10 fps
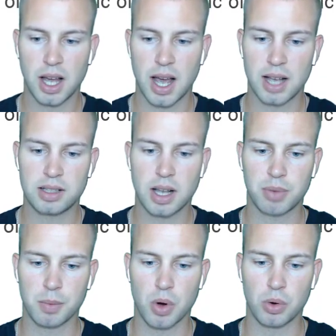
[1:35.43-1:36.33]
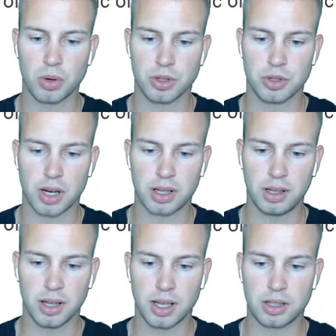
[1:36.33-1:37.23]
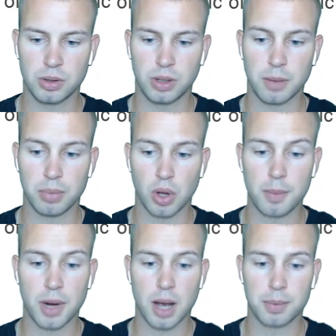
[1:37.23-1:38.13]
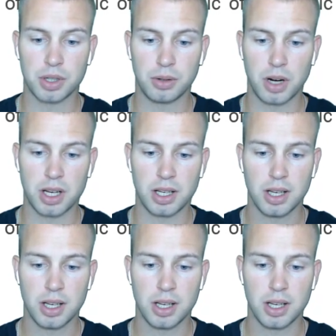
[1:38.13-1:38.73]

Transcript: Ads that promote or directly link to an employment opportunity,